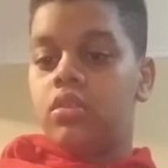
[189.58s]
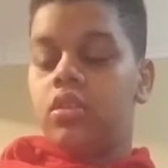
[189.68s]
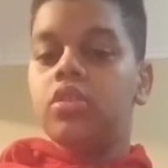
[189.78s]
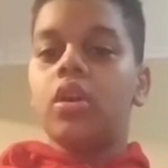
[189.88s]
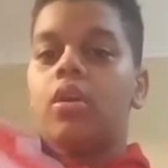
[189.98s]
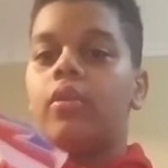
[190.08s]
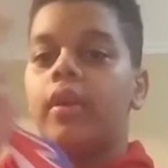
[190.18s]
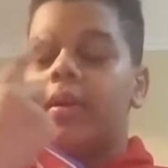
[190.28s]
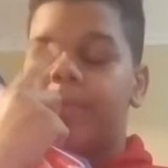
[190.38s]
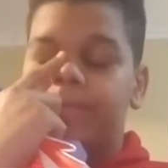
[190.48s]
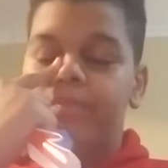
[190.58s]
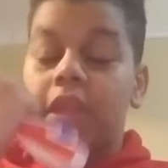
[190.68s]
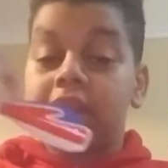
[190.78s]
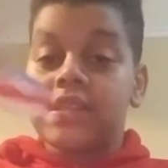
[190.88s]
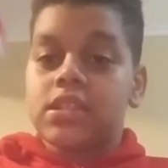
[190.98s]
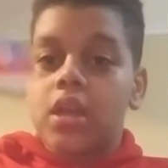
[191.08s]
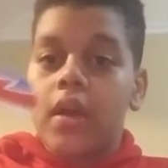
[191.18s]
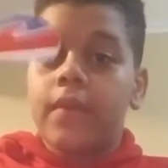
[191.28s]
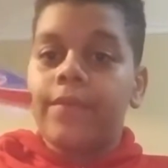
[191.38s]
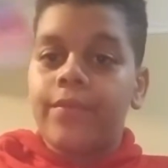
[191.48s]
you know, that
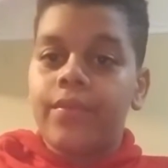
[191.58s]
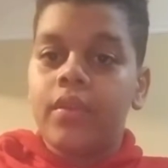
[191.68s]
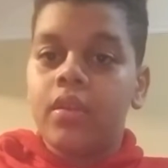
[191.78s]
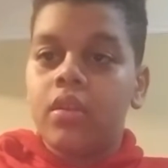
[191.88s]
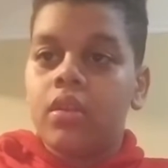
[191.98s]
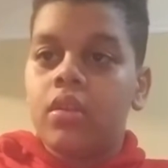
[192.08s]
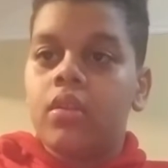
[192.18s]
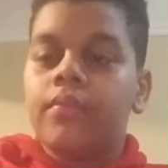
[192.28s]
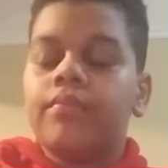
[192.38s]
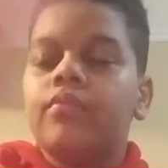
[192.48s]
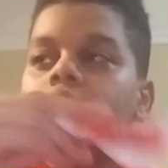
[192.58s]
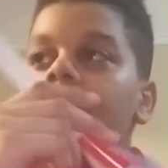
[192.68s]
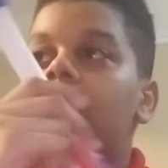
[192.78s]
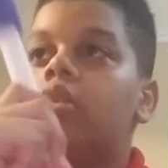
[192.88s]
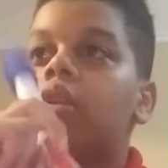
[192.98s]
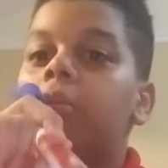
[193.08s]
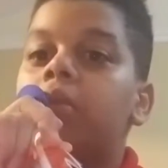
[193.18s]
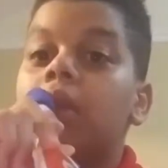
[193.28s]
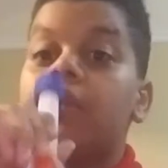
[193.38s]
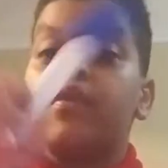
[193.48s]
stuff. Hold on, let me
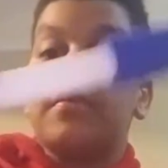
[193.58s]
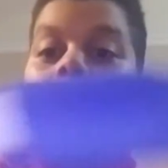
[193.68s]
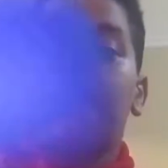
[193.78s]
think of it.